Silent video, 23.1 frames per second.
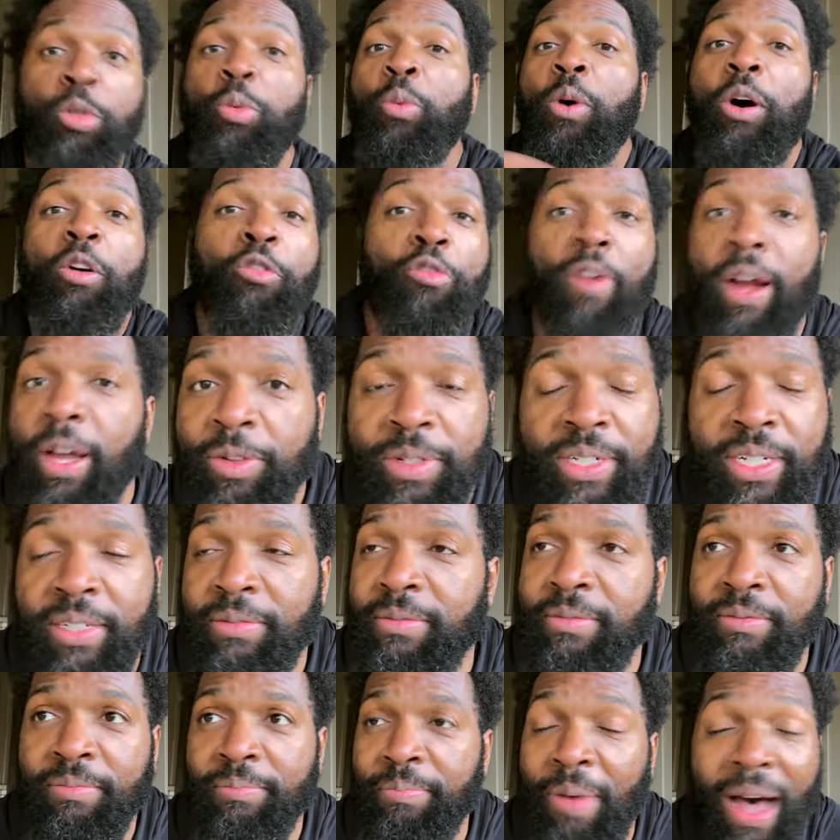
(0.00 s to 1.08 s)
well rounded
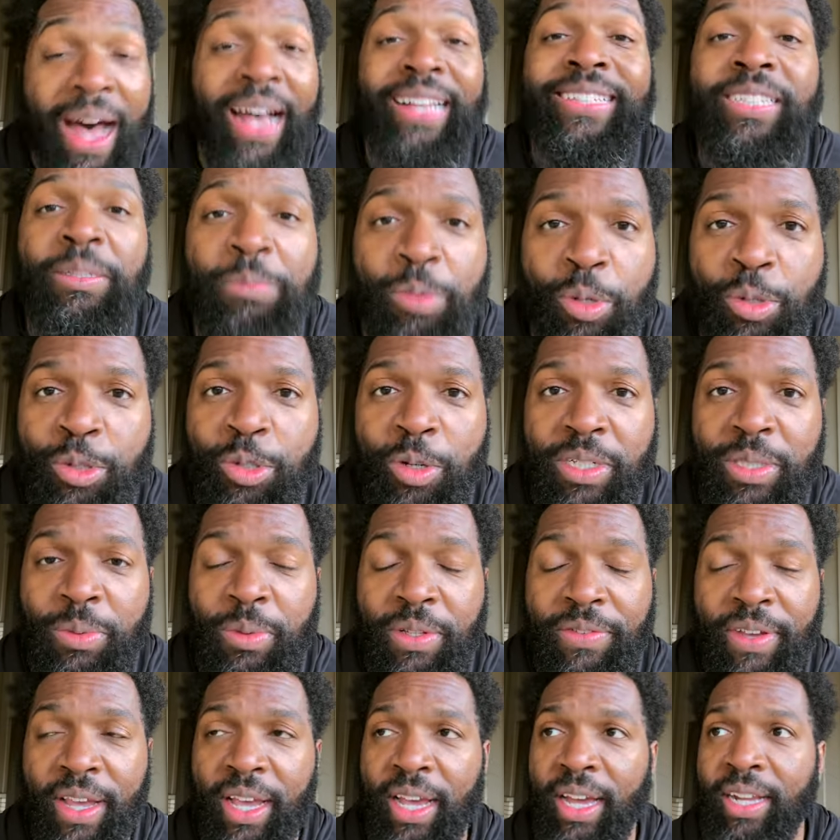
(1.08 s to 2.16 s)
possible choice
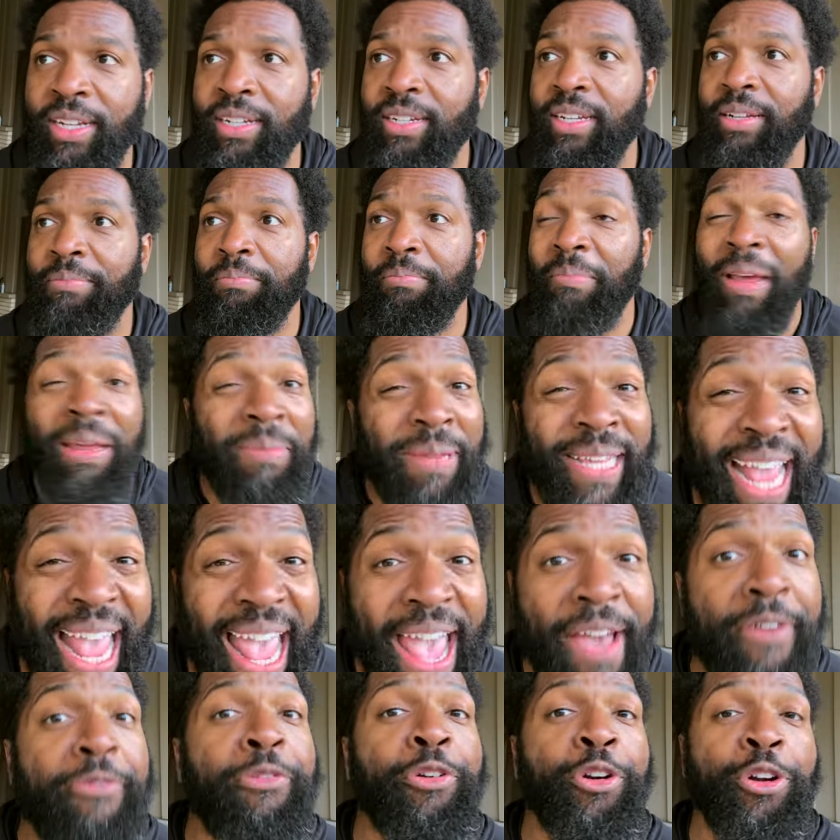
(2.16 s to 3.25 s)
we've had, maybe
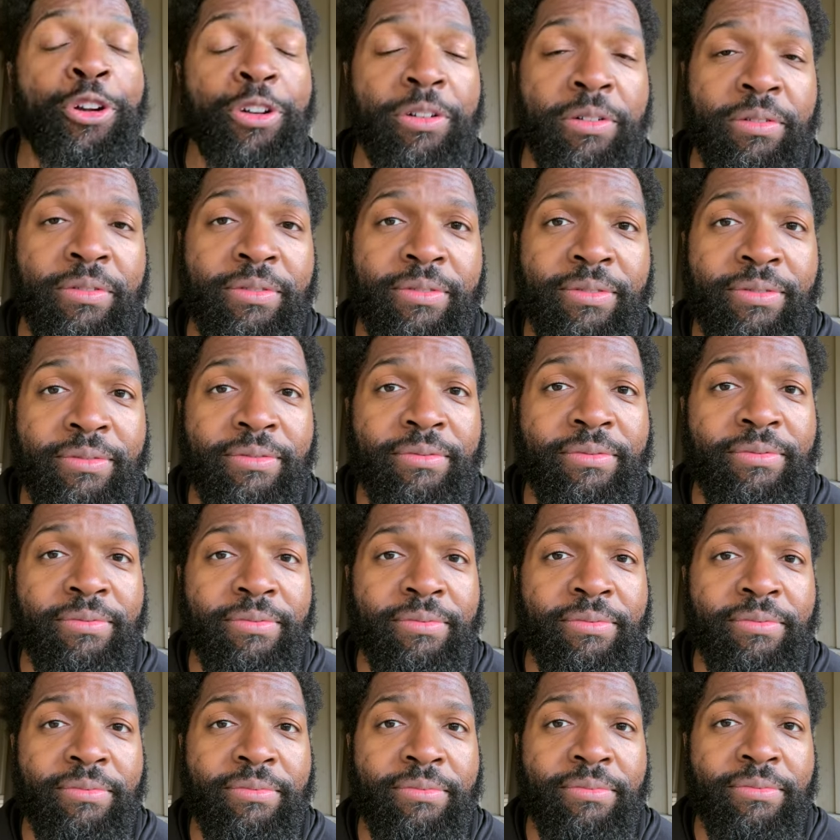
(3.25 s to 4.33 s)
ever.
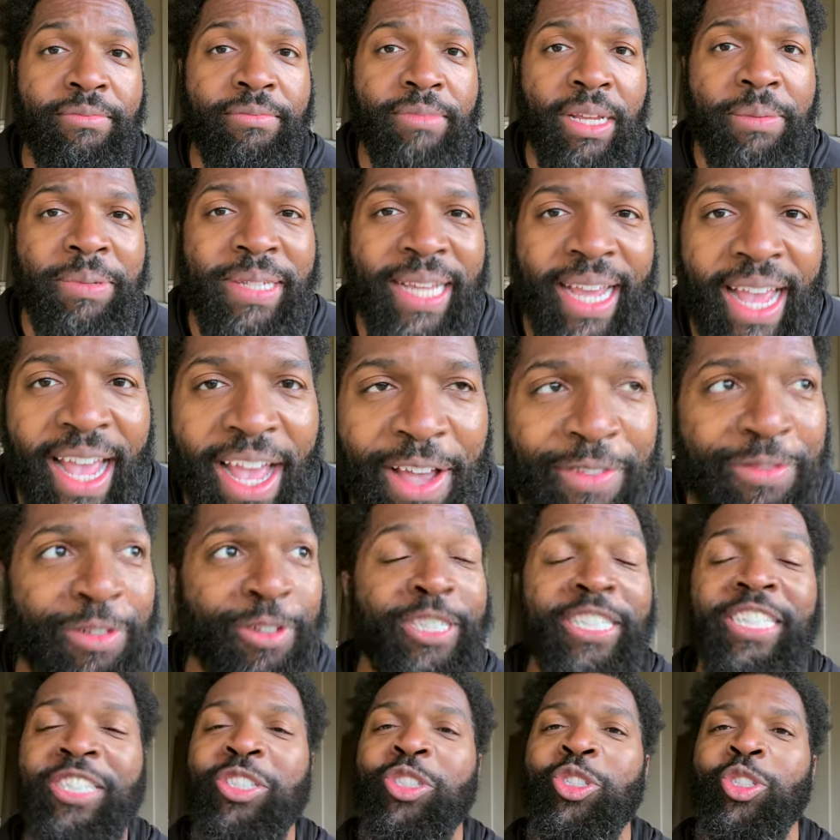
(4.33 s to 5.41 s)
Maybe ever.
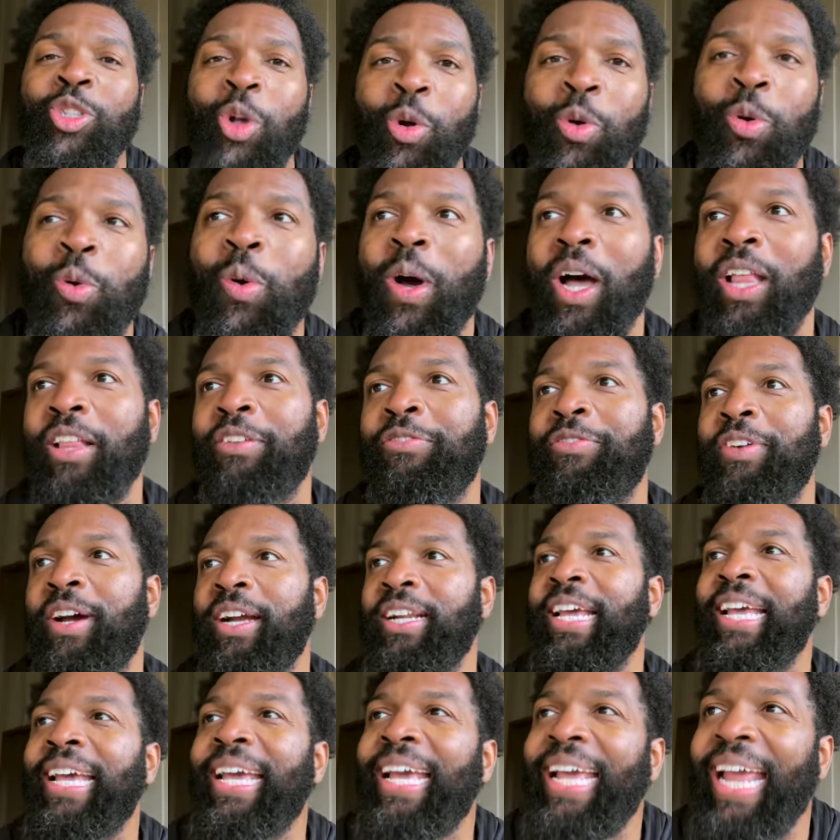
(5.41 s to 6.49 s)
She's so qualified.
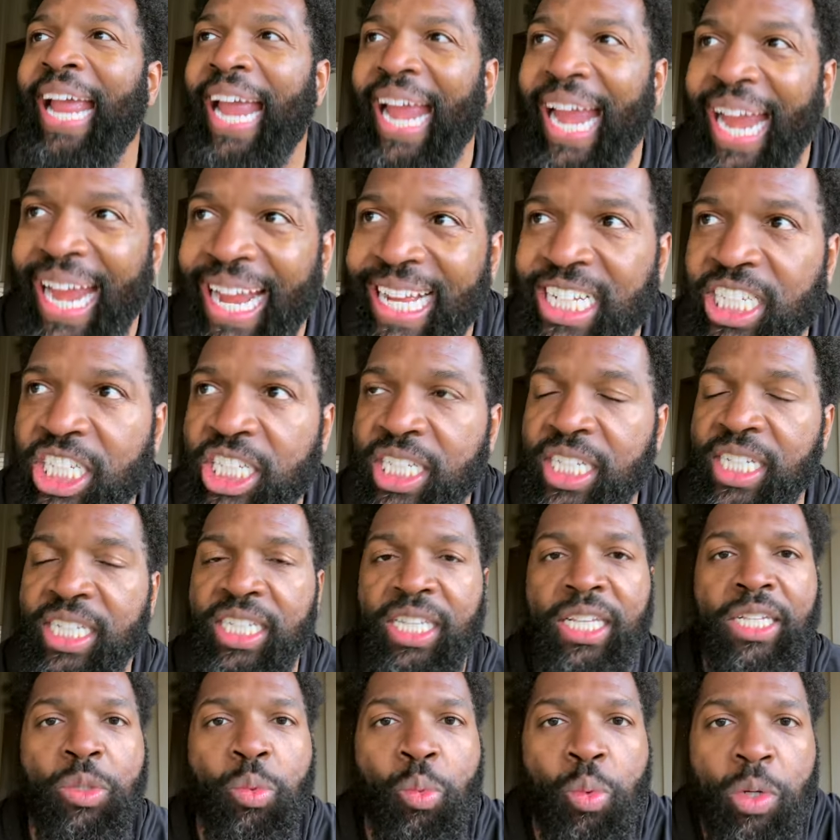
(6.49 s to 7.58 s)
And she's
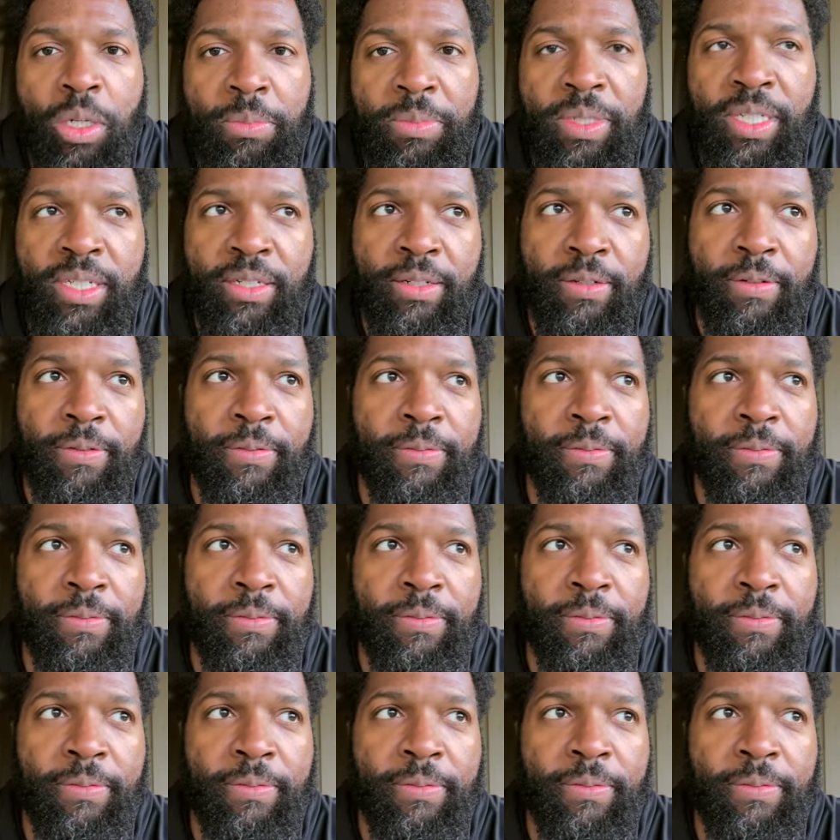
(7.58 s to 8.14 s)
this woman